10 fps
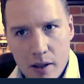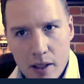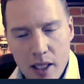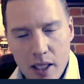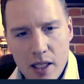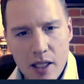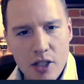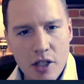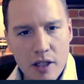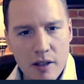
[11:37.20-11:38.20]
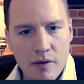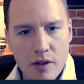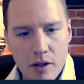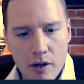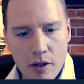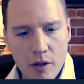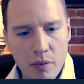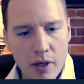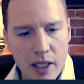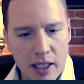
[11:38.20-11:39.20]
key initiatives are you
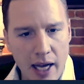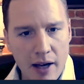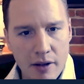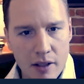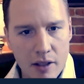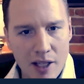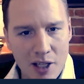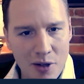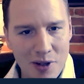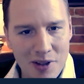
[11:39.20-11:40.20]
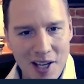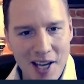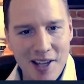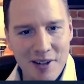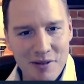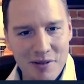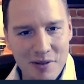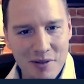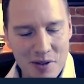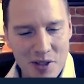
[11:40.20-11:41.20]
bringing now that you're at the head of
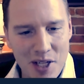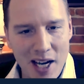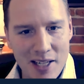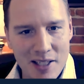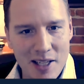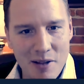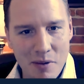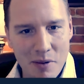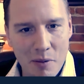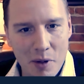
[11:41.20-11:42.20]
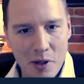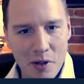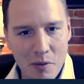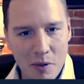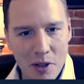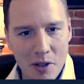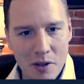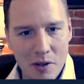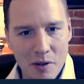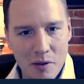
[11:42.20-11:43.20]
CIT? What are
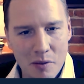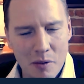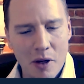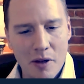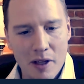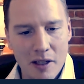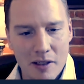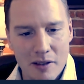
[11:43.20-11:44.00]
they?